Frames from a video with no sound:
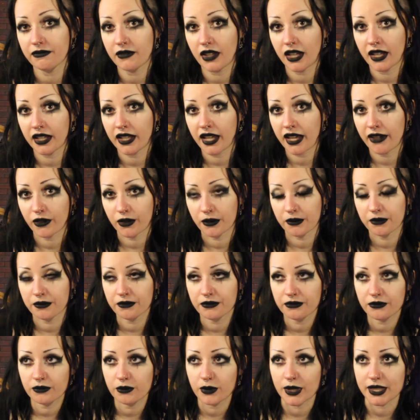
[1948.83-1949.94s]
I have a
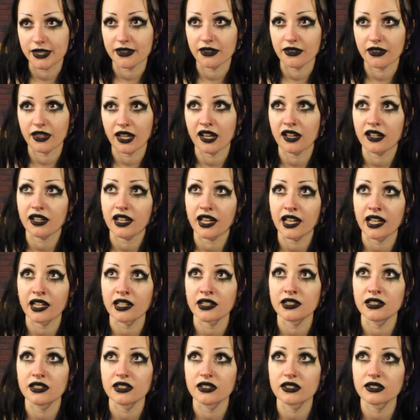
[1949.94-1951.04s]
piece in that,
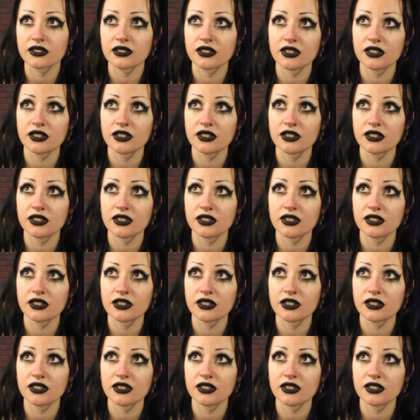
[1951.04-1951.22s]
and